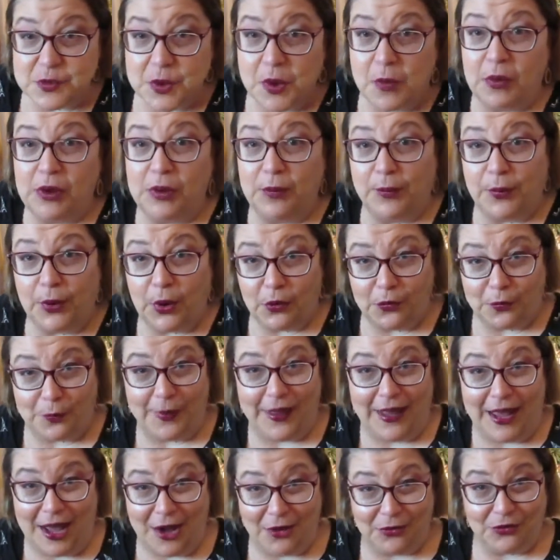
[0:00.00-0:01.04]
we will both
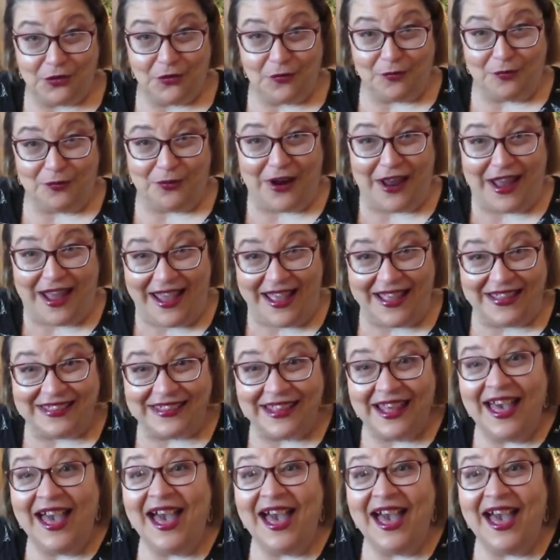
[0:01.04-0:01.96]
be out of breath,